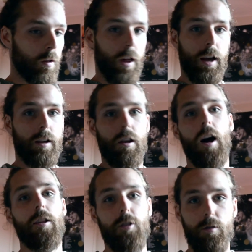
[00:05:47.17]
like
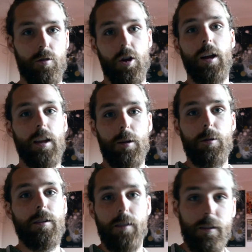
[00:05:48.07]
not shady
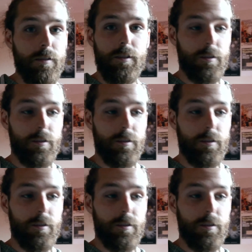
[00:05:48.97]
reasons.